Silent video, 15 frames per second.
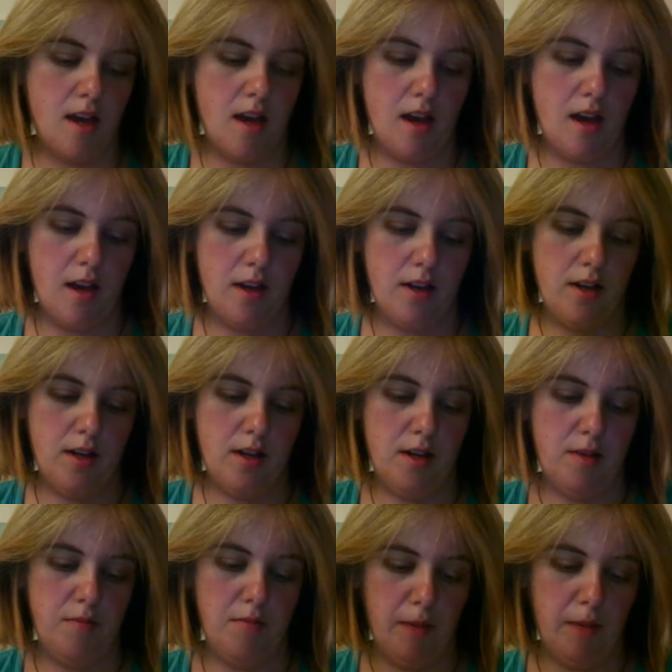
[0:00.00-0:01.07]
I'm
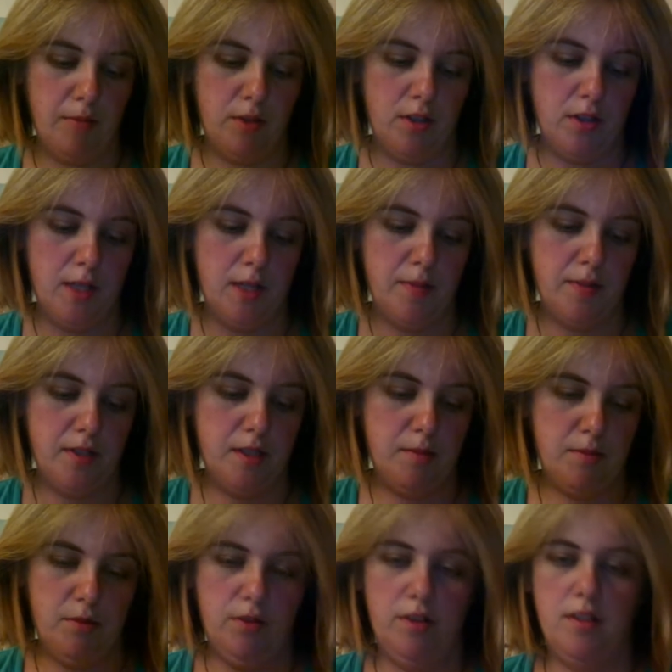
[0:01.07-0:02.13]
going to keep it simple
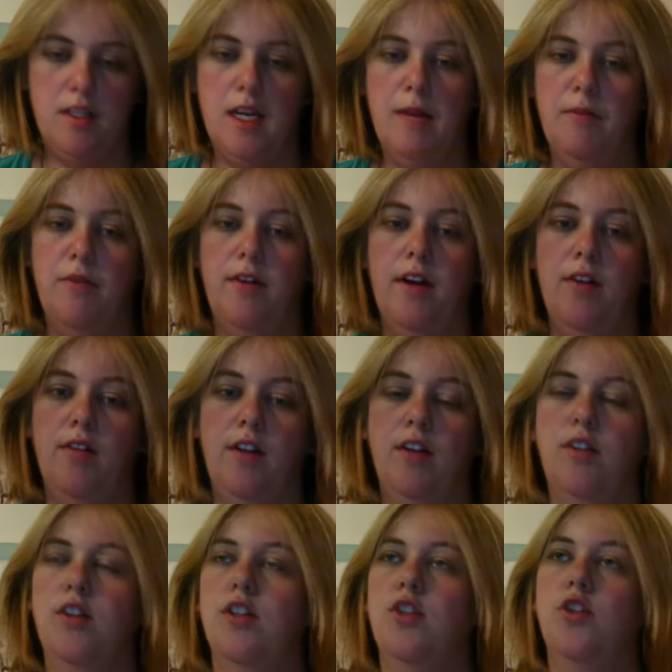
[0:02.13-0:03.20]
this time around and
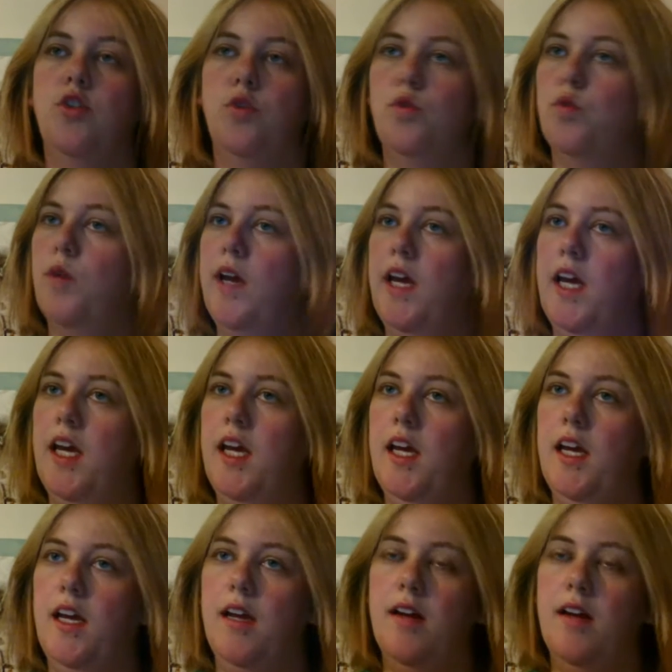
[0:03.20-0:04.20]
just do a